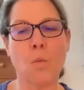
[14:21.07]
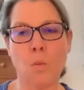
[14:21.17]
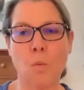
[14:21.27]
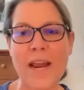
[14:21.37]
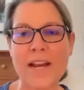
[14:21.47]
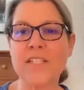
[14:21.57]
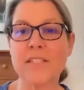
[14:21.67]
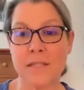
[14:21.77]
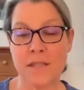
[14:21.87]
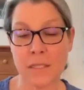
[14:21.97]

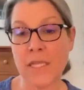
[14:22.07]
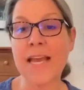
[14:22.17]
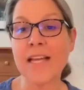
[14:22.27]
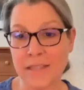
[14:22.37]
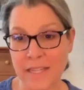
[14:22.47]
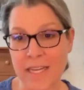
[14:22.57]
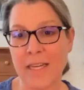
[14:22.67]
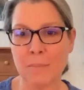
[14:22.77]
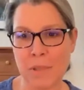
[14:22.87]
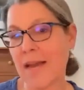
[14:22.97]
where's the
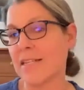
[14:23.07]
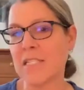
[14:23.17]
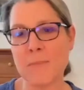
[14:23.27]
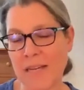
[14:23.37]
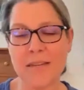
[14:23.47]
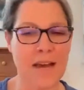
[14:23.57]
likely blind spot?